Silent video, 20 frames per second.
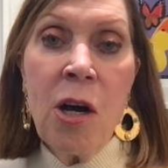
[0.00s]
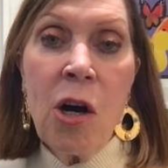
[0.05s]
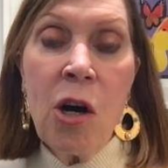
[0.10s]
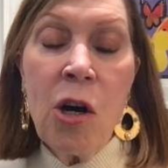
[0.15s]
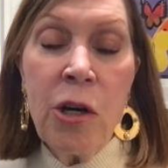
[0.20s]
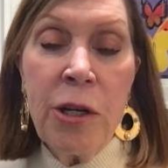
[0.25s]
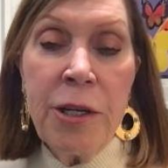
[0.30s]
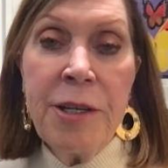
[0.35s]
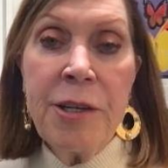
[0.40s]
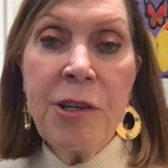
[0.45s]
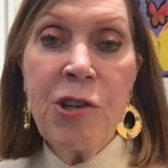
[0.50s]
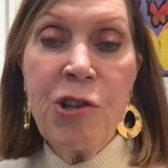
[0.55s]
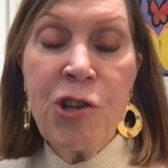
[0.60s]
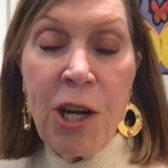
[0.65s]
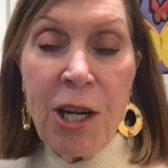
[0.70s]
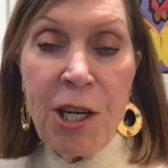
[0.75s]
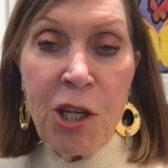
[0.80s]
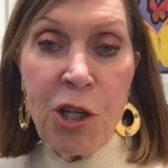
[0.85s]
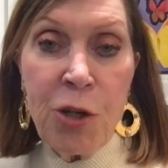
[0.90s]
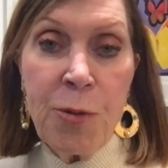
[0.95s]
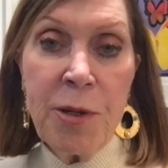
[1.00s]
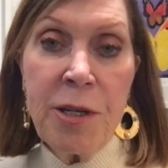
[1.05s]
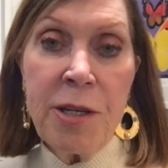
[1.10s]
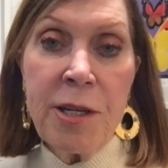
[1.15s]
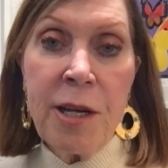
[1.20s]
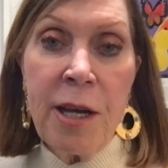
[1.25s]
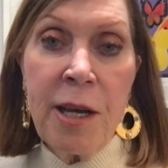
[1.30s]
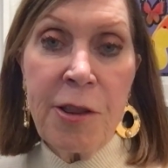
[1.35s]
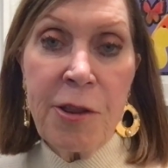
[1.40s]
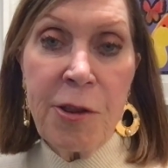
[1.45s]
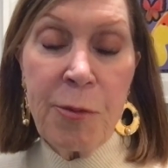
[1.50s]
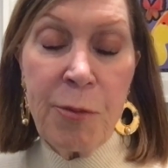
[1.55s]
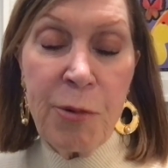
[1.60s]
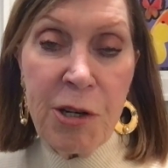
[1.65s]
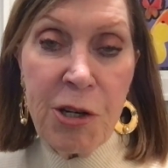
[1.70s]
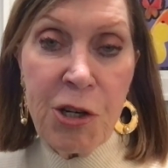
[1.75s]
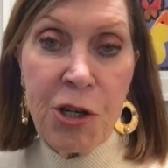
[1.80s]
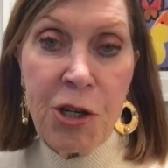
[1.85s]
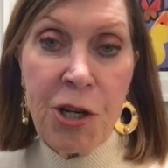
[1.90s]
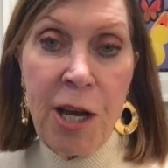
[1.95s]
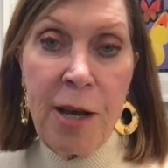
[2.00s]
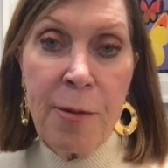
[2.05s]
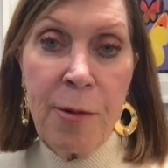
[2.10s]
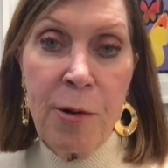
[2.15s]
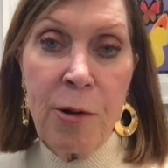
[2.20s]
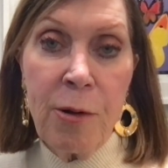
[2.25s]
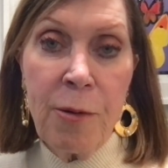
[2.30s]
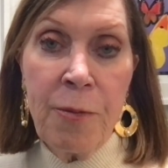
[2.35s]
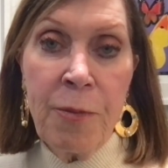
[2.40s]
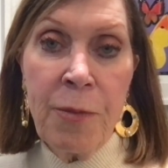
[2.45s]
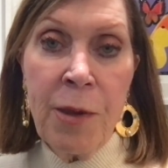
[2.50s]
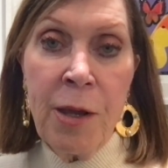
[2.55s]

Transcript: on judgment at the bridge table.